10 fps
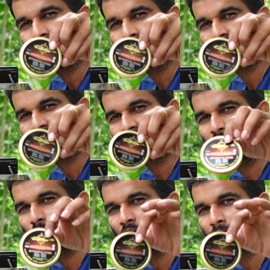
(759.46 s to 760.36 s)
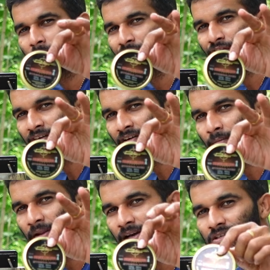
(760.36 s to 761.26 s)
Recently one of my
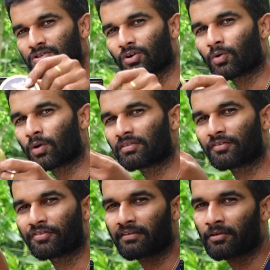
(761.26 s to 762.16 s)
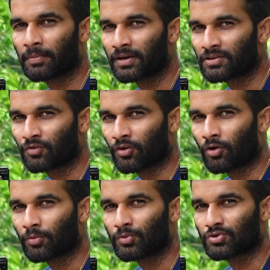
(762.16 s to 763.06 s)
favorite pellets, or one of the favorite pellets for
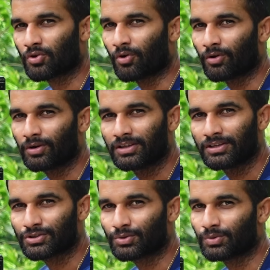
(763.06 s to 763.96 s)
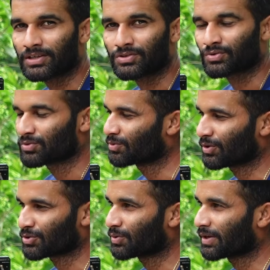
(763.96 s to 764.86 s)
almost all the shooters who
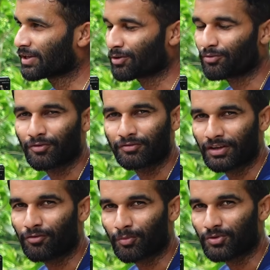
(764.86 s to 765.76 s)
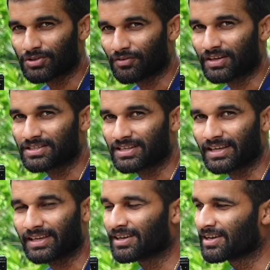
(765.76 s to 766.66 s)
are shooting around 15 foot-pounds of energy,
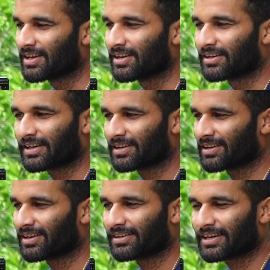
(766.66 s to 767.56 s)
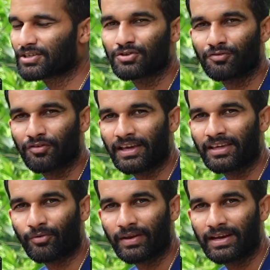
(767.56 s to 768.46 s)
like tends to fly
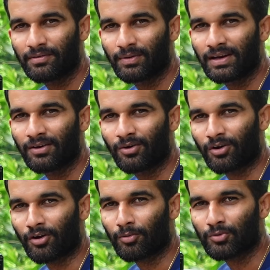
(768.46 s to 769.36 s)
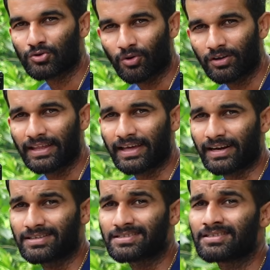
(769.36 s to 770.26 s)
really well on almost all the air
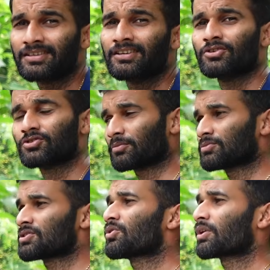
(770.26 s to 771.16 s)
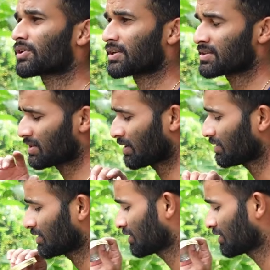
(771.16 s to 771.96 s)
guns. So I'm just going to test a